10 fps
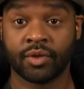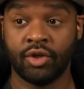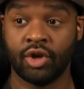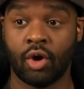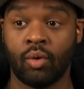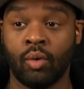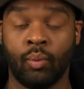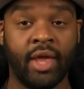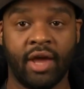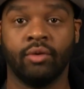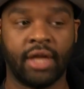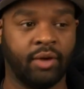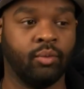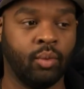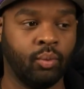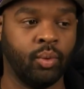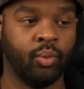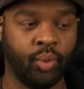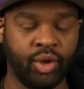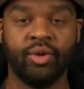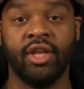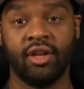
We have, like, when you get